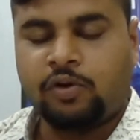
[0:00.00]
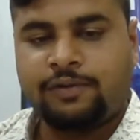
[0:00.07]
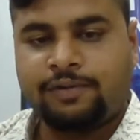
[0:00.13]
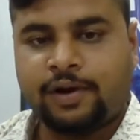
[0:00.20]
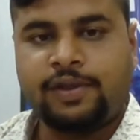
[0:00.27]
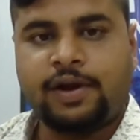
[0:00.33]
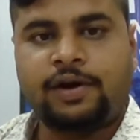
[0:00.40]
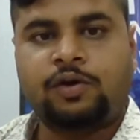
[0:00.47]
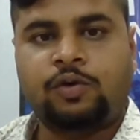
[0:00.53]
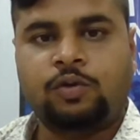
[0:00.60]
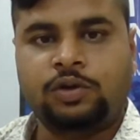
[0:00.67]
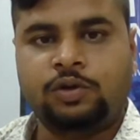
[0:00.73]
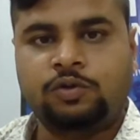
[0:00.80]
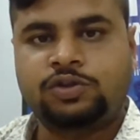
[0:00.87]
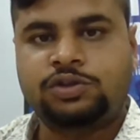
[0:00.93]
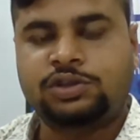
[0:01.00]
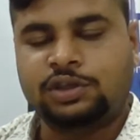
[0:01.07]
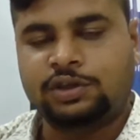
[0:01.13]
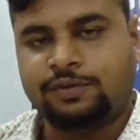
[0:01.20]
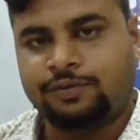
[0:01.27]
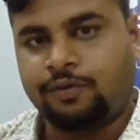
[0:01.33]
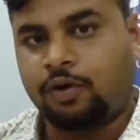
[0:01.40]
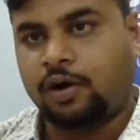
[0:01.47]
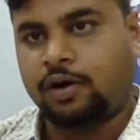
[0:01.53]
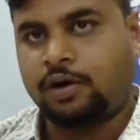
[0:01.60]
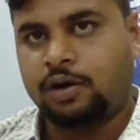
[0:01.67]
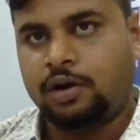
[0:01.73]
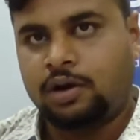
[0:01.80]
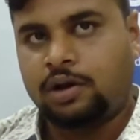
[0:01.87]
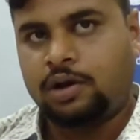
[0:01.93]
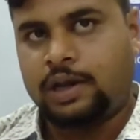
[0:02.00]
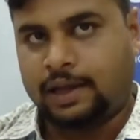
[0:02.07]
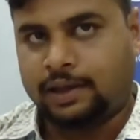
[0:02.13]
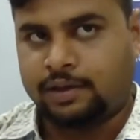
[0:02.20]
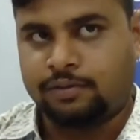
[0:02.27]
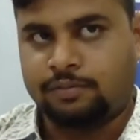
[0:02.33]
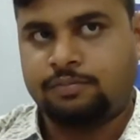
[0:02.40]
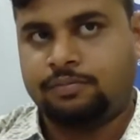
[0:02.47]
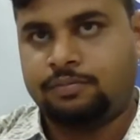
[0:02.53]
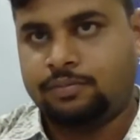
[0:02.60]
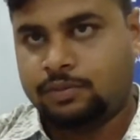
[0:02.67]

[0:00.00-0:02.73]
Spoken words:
modify that to use it for like